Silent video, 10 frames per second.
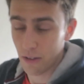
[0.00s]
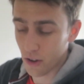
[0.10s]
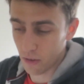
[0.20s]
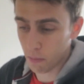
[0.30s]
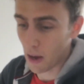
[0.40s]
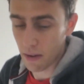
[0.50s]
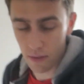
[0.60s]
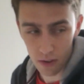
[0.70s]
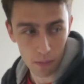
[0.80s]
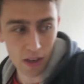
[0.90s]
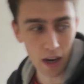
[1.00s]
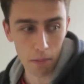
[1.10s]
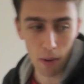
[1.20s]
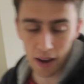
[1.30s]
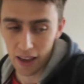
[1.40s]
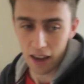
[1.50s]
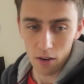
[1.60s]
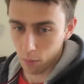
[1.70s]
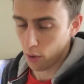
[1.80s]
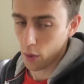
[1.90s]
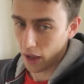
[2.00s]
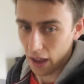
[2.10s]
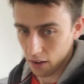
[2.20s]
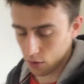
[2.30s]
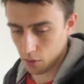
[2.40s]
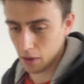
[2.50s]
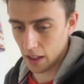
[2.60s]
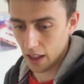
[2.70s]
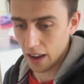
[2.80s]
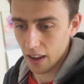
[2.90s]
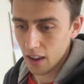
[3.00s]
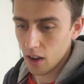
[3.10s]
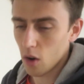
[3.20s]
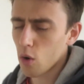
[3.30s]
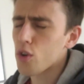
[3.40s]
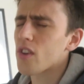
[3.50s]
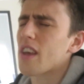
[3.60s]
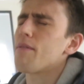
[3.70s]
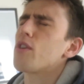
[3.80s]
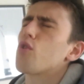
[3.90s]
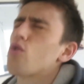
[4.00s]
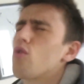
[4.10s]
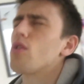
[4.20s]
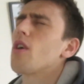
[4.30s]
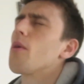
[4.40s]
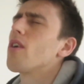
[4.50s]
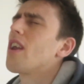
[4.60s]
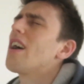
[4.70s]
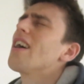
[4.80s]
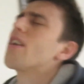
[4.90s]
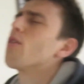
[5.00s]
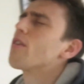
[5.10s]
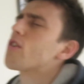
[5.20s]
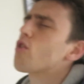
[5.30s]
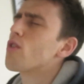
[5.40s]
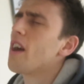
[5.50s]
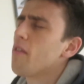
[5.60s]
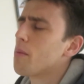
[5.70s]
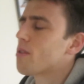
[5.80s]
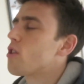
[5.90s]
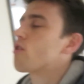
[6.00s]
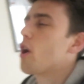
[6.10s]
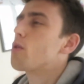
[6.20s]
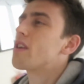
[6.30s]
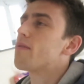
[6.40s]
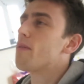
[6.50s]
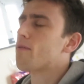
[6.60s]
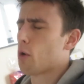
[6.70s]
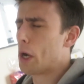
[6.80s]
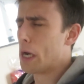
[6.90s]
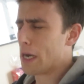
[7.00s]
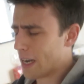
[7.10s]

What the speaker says: just pay for something like MyGit or ProGit, something like that. Or just get Visual Studio Online or use your DevOps and just host it for free.